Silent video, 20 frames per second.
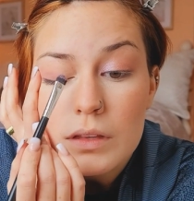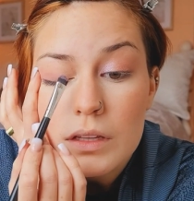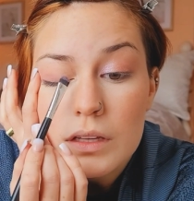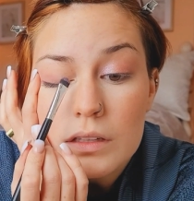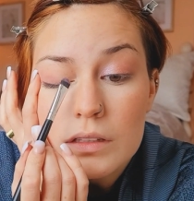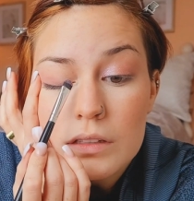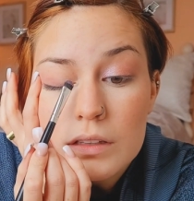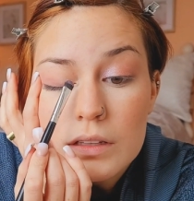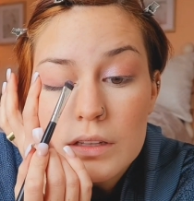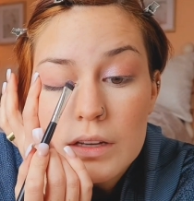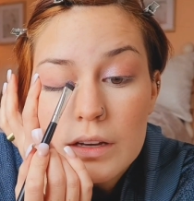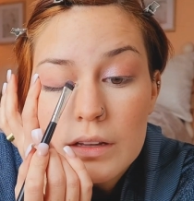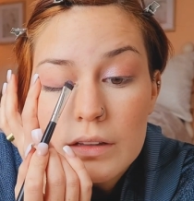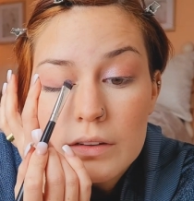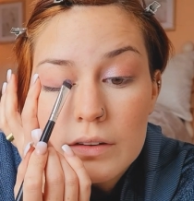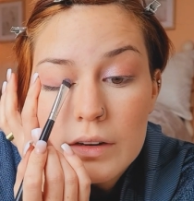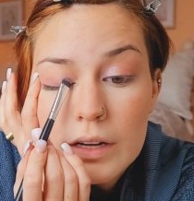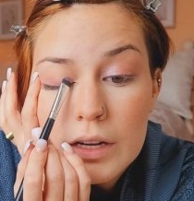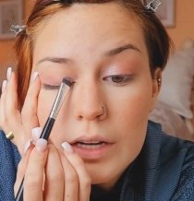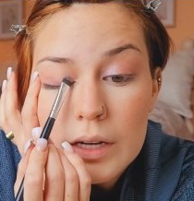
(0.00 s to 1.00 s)
to the other
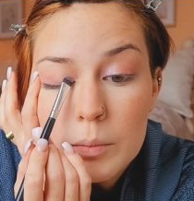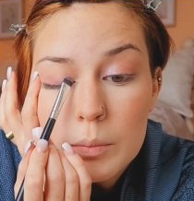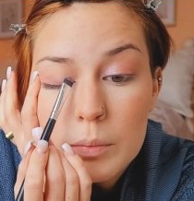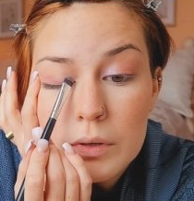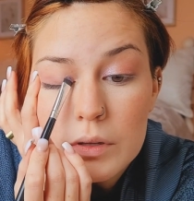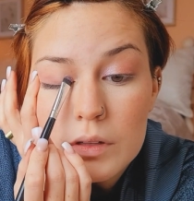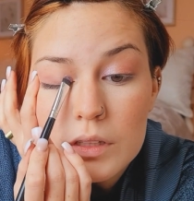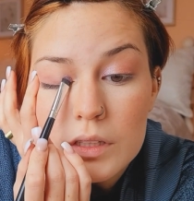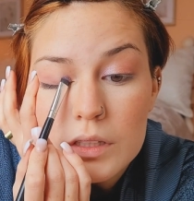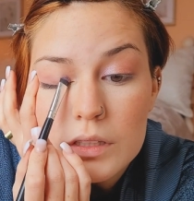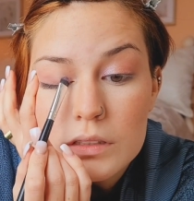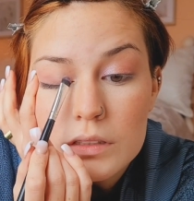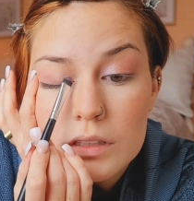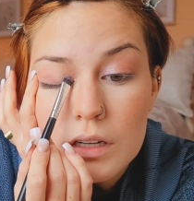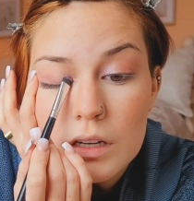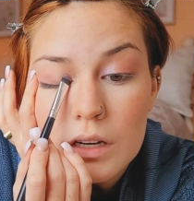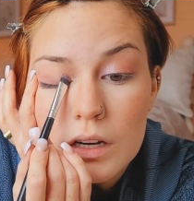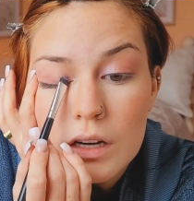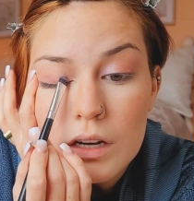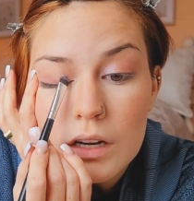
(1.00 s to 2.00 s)
eye, pull it
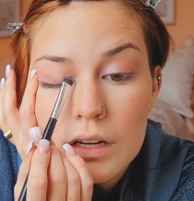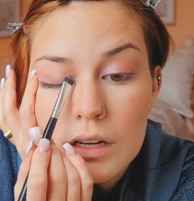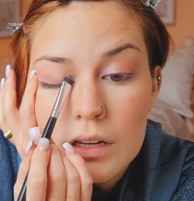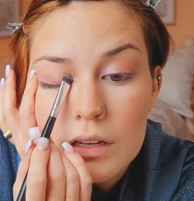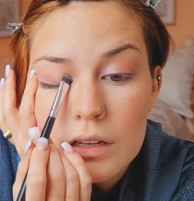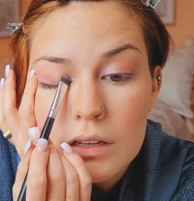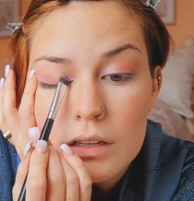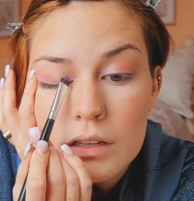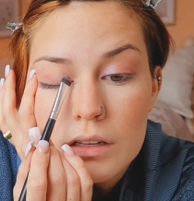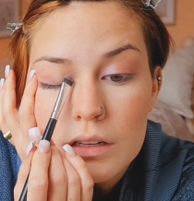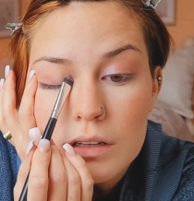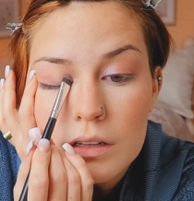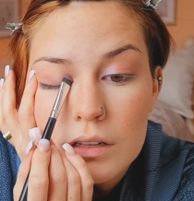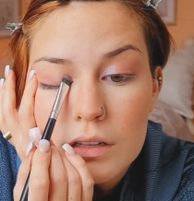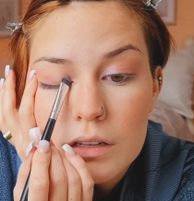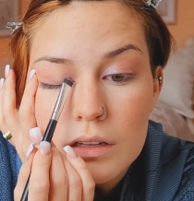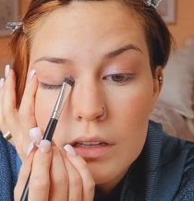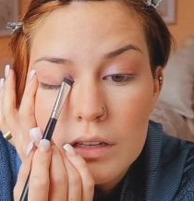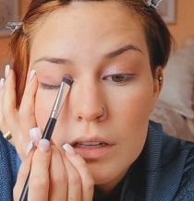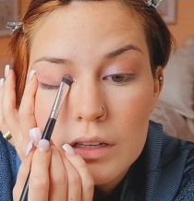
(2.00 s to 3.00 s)
taut
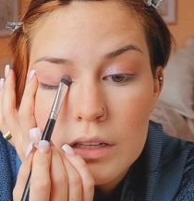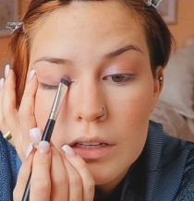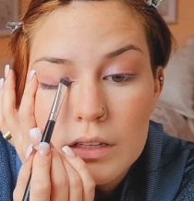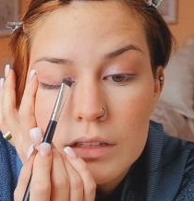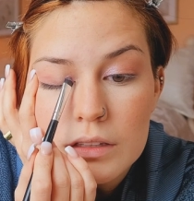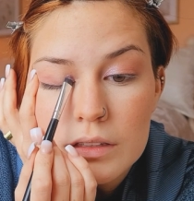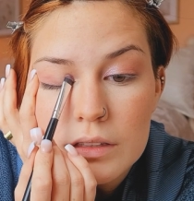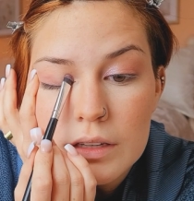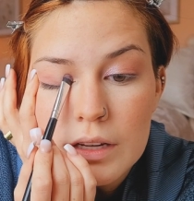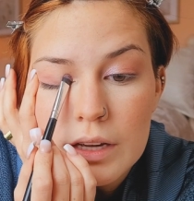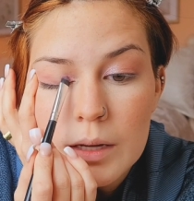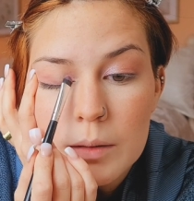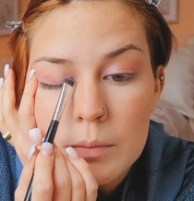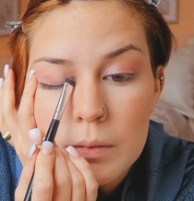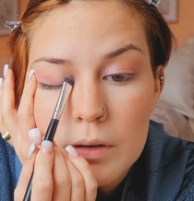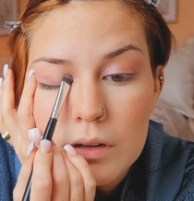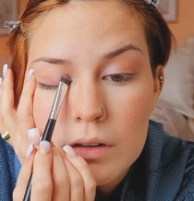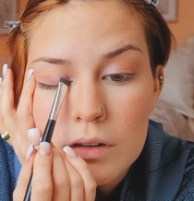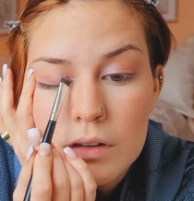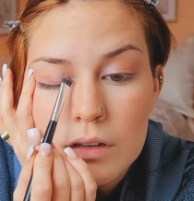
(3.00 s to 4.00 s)
and dab
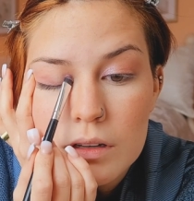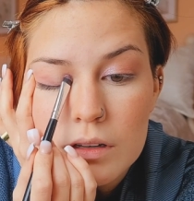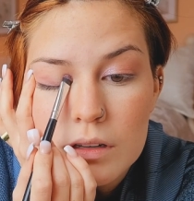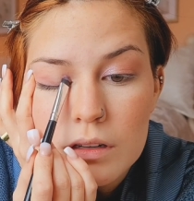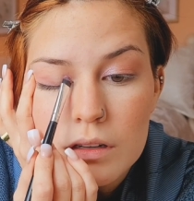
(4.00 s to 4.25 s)
on